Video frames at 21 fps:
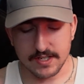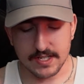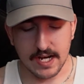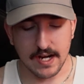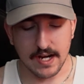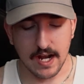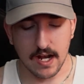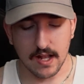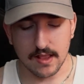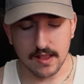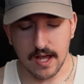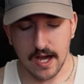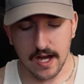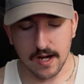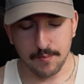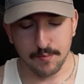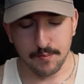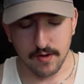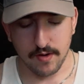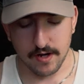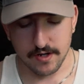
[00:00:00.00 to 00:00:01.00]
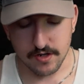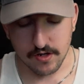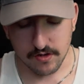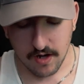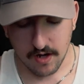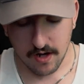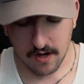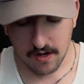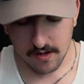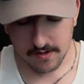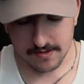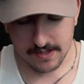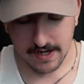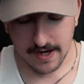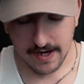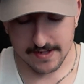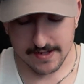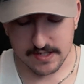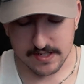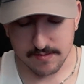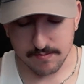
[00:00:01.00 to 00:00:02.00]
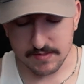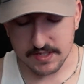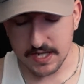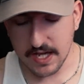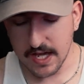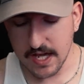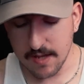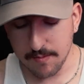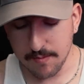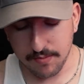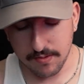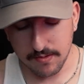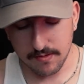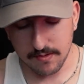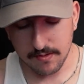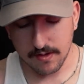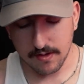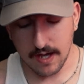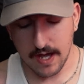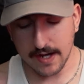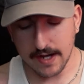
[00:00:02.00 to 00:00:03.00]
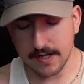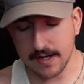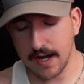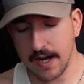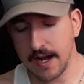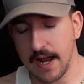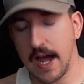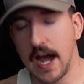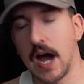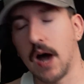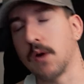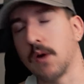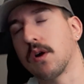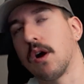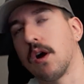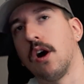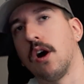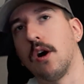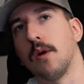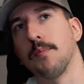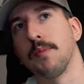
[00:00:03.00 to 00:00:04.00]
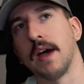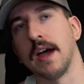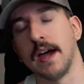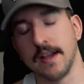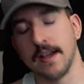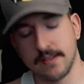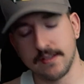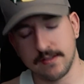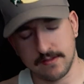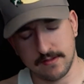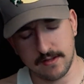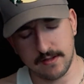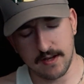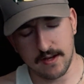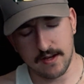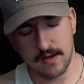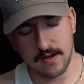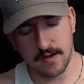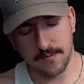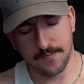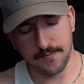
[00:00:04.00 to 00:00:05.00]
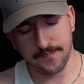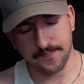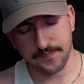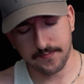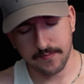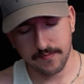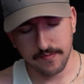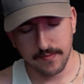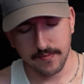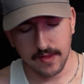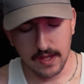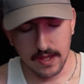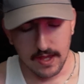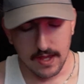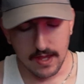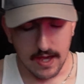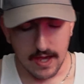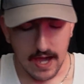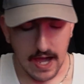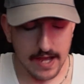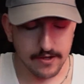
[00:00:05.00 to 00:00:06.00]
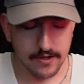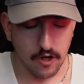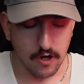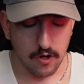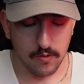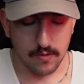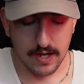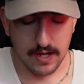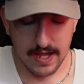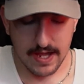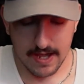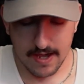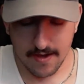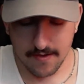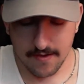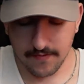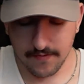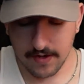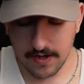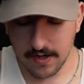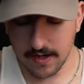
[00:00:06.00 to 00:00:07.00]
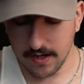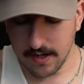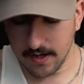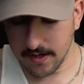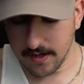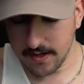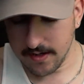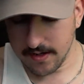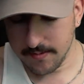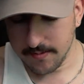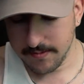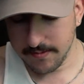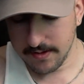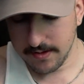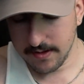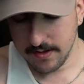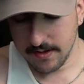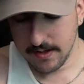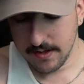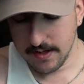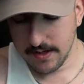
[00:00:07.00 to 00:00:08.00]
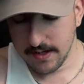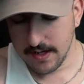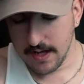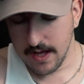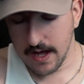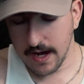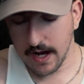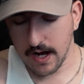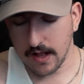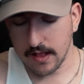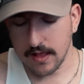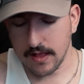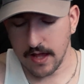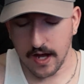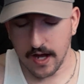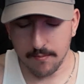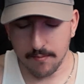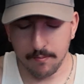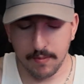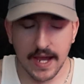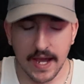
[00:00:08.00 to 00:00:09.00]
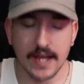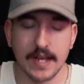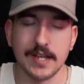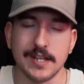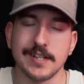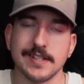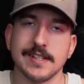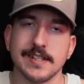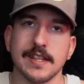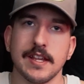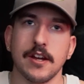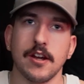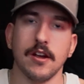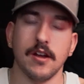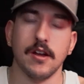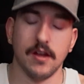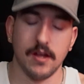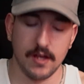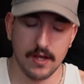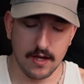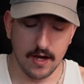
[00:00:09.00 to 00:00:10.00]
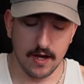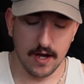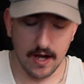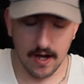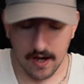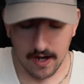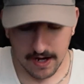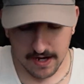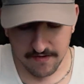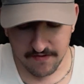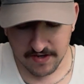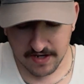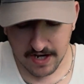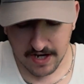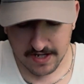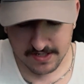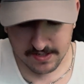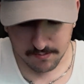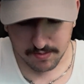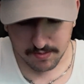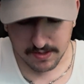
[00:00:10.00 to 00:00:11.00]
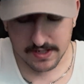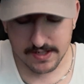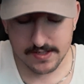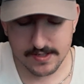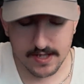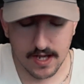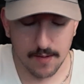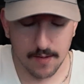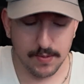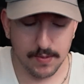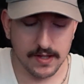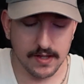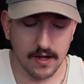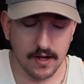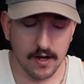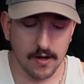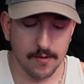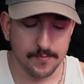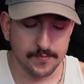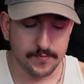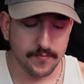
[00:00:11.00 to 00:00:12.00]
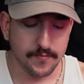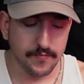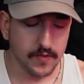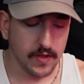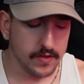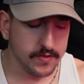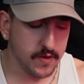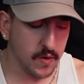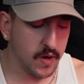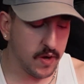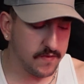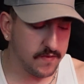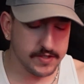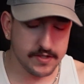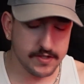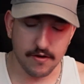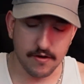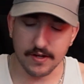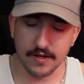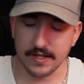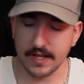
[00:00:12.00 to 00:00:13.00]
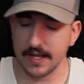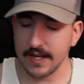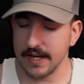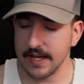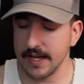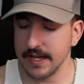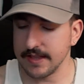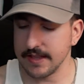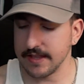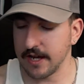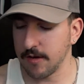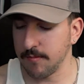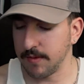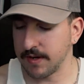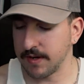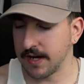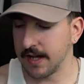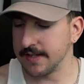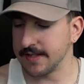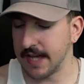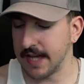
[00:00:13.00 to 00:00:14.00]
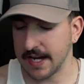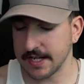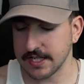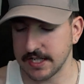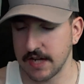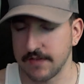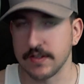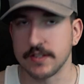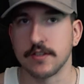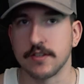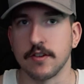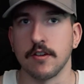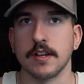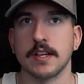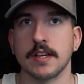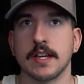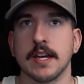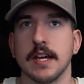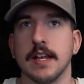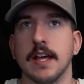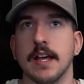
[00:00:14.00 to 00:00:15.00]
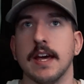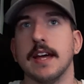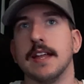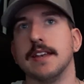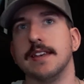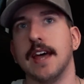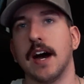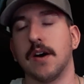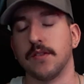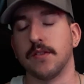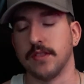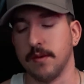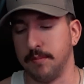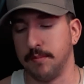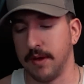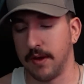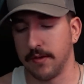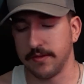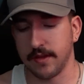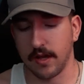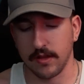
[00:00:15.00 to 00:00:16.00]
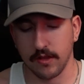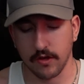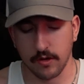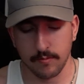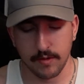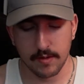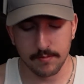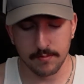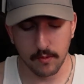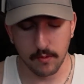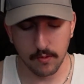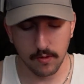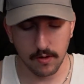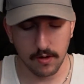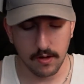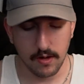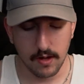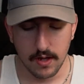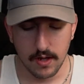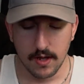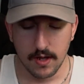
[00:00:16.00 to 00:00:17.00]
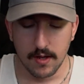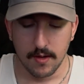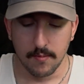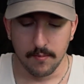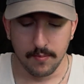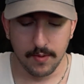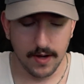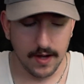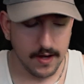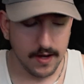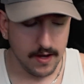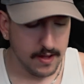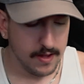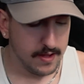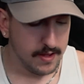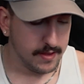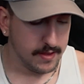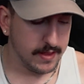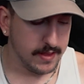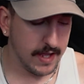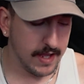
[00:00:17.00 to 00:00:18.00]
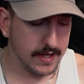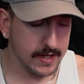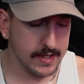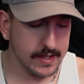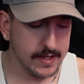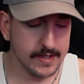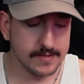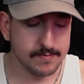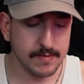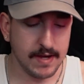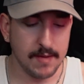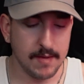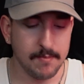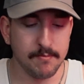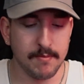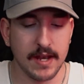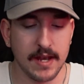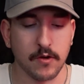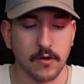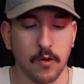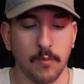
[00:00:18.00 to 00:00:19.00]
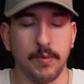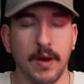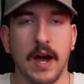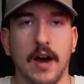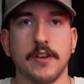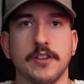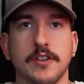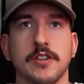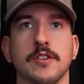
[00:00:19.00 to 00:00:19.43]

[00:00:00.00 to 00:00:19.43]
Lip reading: I got a lot of pressure gauze. I got some tape. I got alcohol pads. I don't have, I got a lot of bandages in there. I even got some bleed stop in there. Don't have a tourniquet in there because I actually have a tourniquet down the belt a little bit more. But that is my medical pouch.